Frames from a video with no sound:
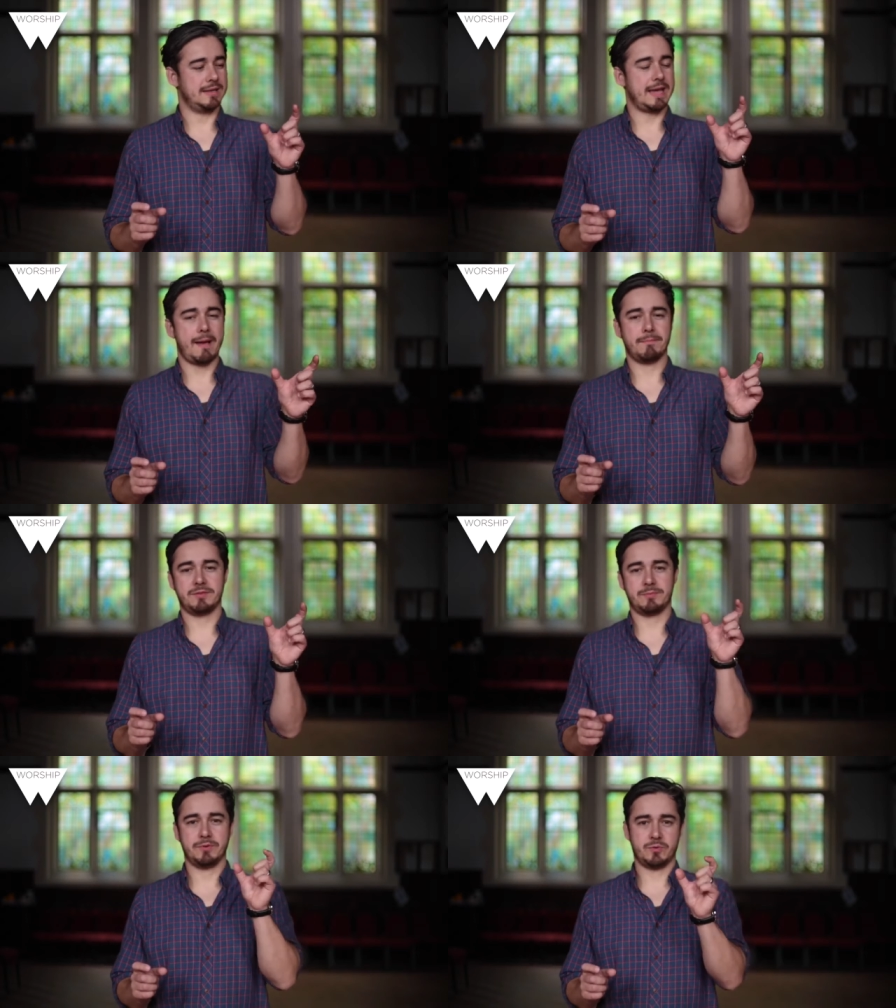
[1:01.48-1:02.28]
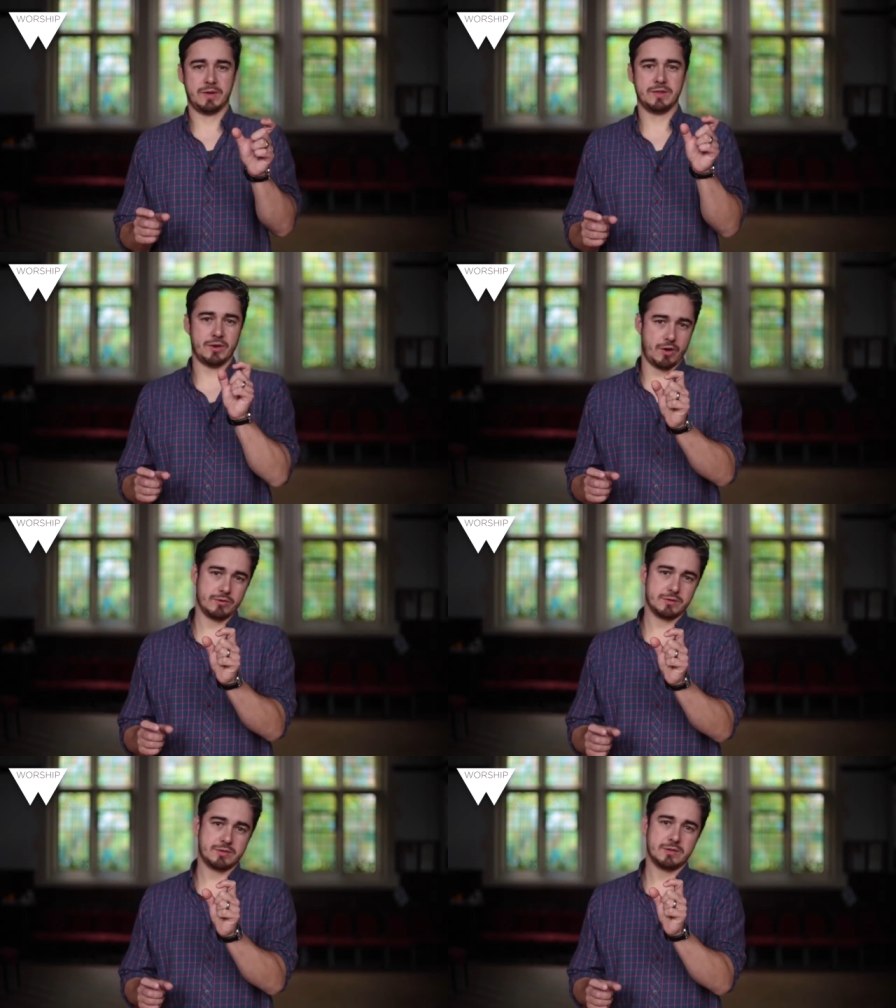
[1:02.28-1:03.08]
gaps between the
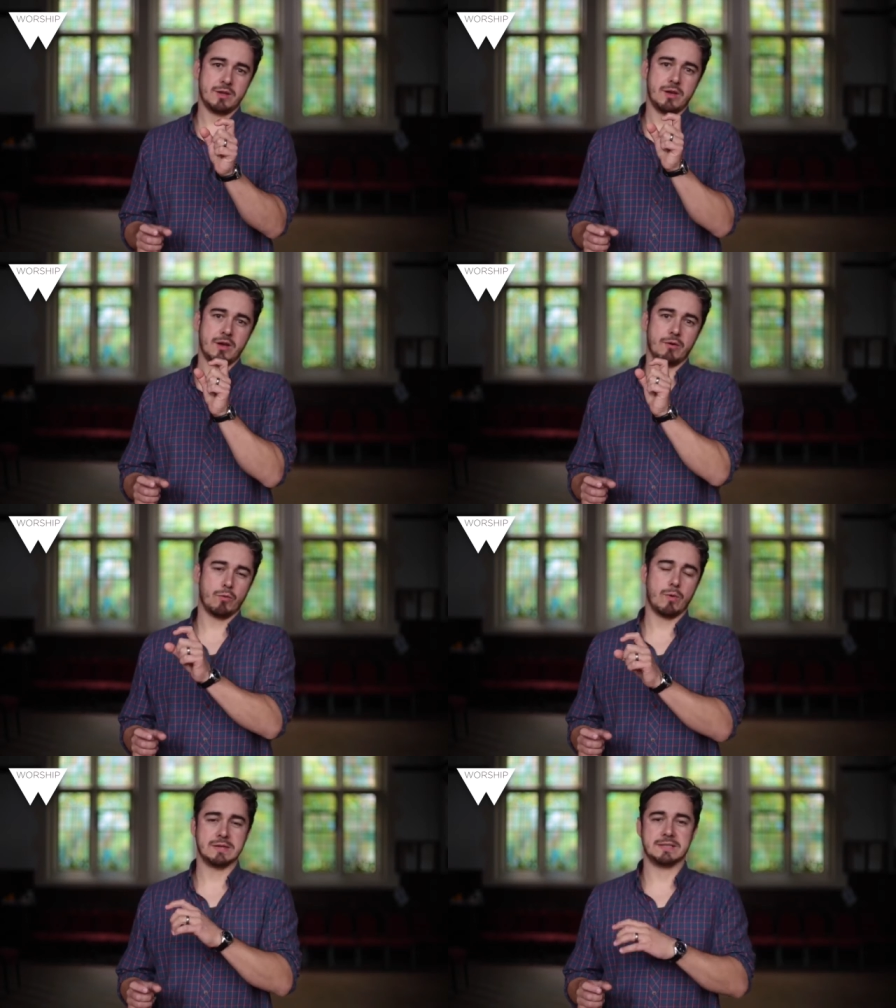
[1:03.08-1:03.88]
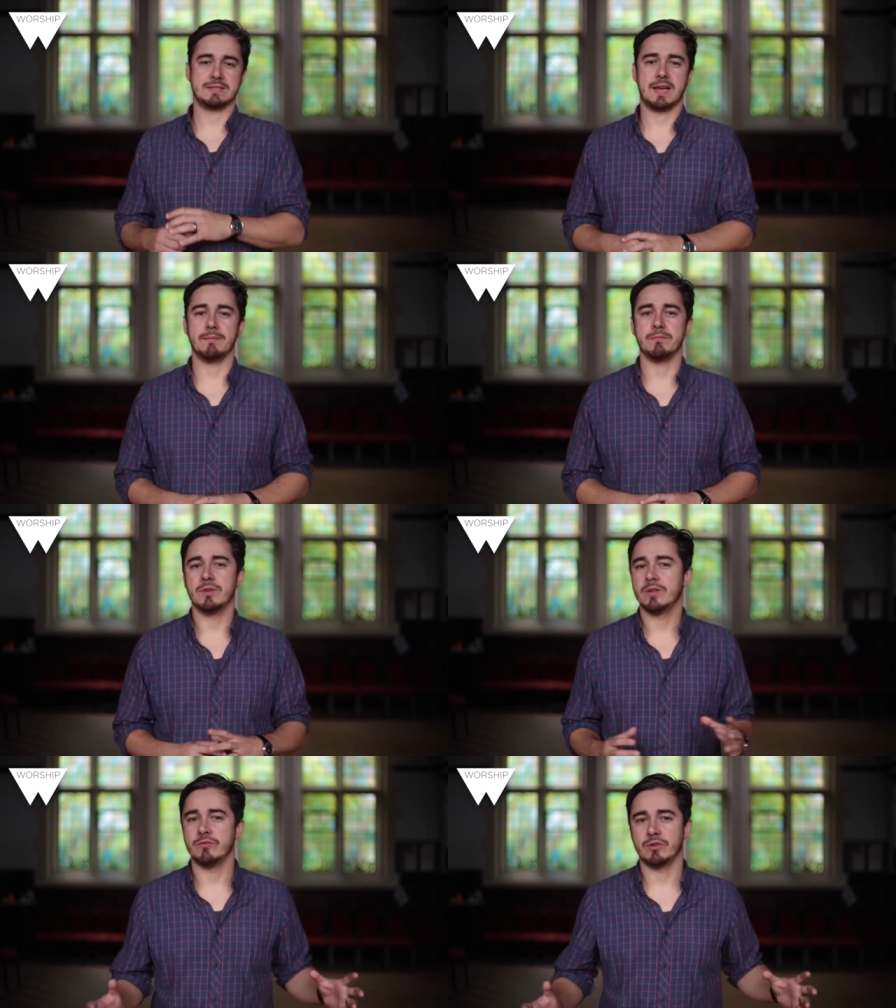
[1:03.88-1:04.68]
notes are always the same,
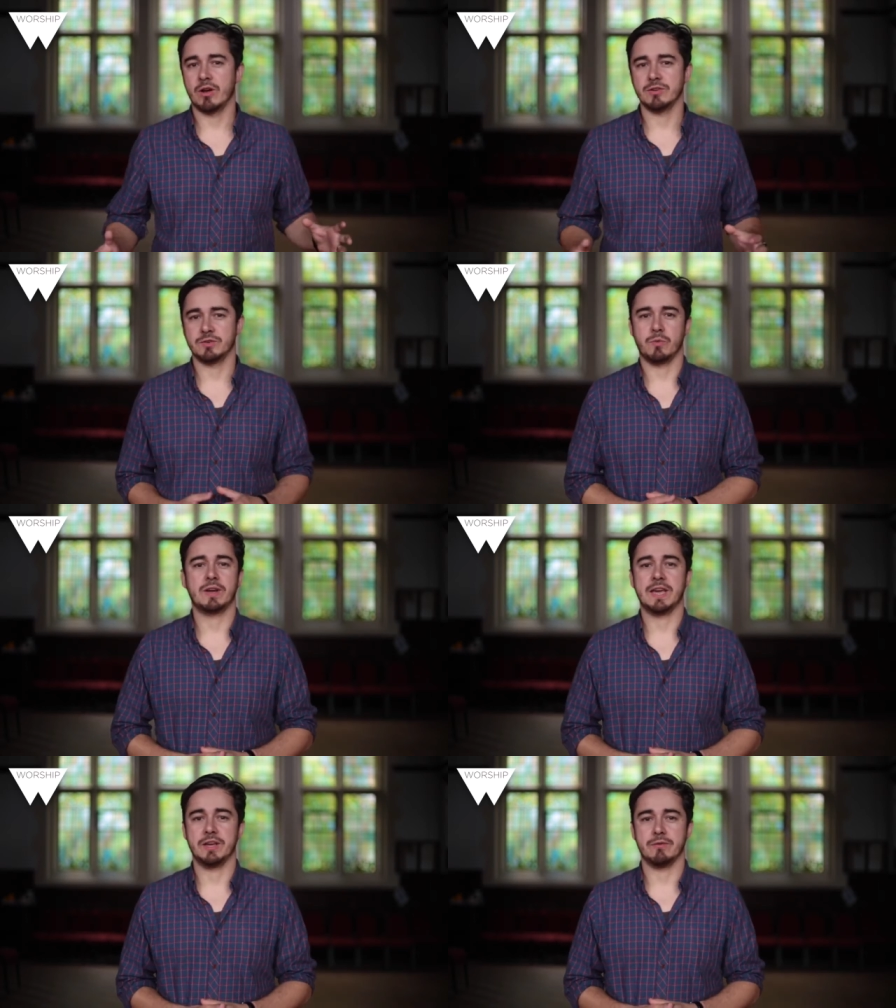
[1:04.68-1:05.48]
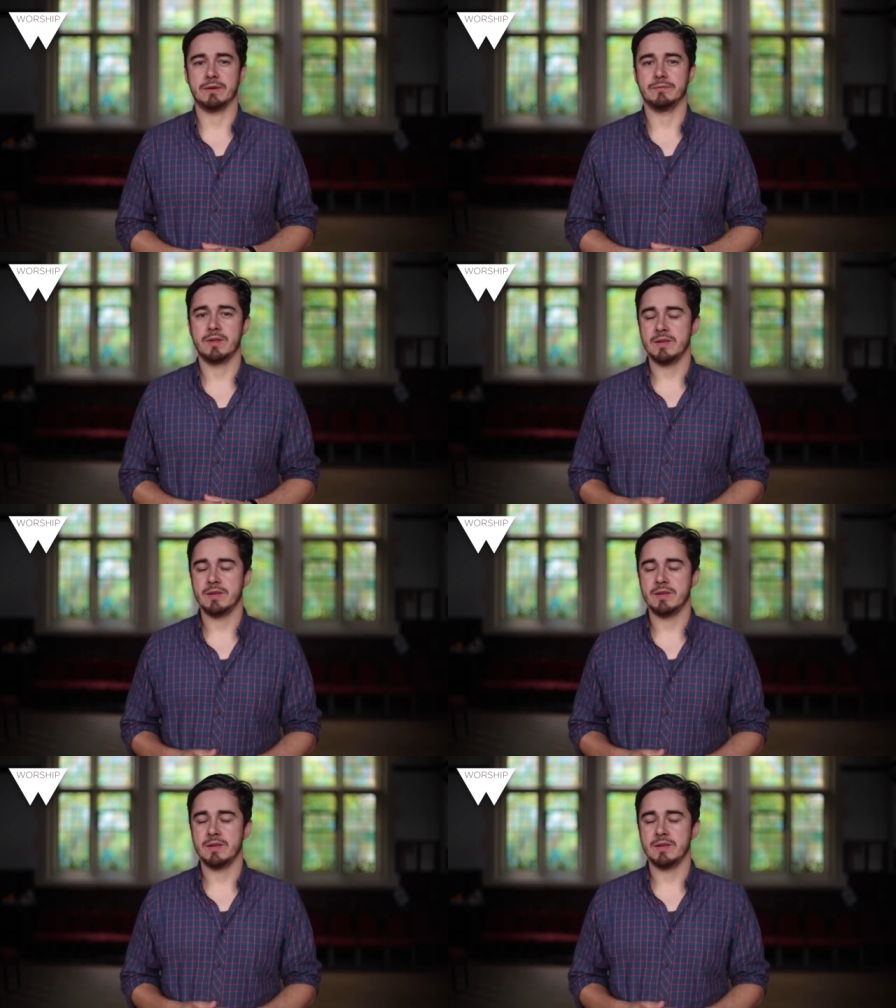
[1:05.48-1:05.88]
regardless of what key you're in.